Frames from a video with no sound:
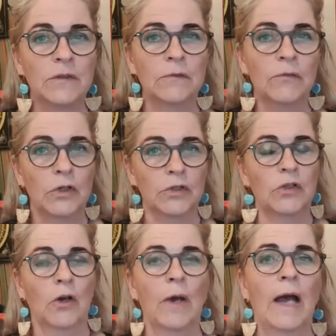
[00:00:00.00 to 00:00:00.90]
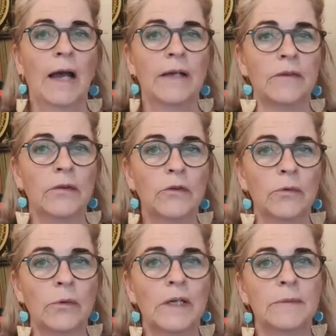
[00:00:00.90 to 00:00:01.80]
worked so hard
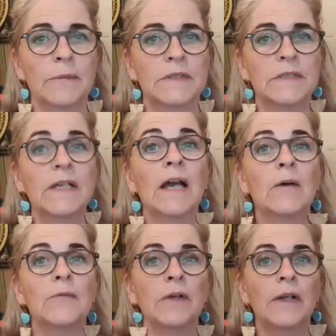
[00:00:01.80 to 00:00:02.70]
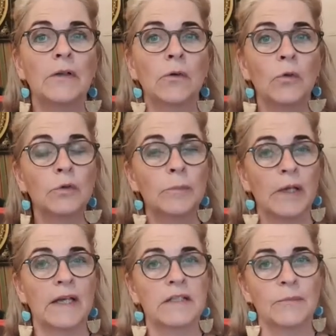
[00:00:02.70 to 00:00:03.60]
to get myself in a good
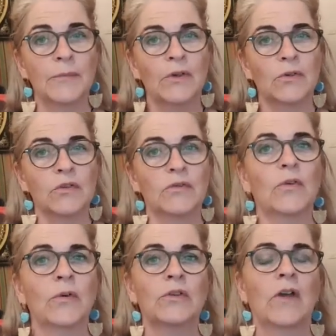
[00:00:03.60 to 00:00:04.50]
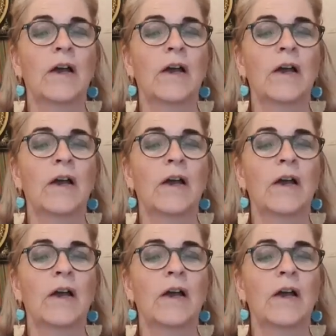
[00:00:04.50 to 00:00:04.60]
place, because of course I